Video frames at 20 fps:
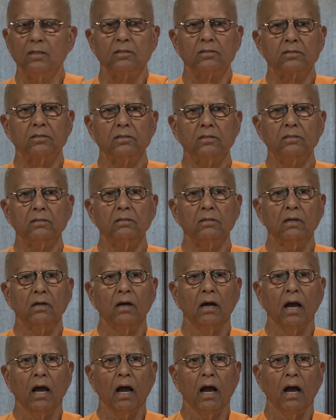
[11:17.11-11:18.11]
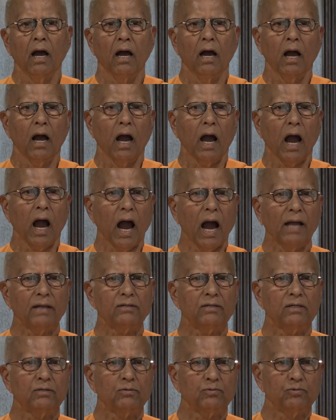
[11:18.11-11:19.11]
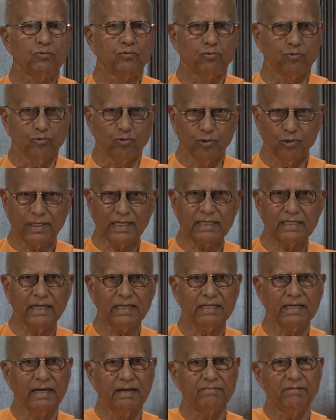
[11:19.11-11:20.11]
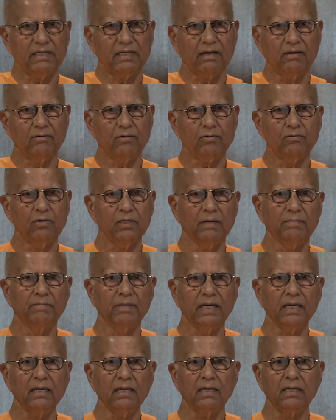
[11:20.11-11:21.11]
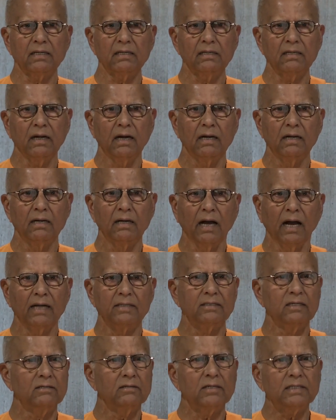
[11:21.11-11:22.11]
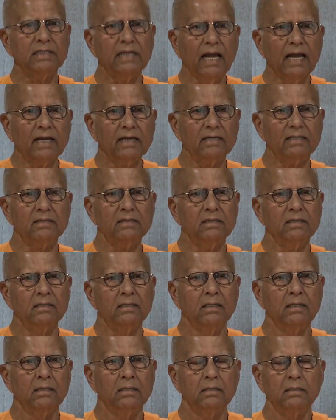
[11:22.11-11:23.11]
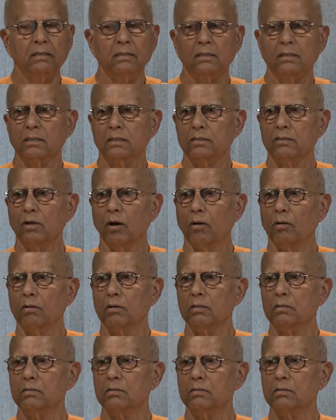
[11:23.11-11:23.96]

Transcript: Sir, I took it and gave it away to a beggar. I did not take it. No.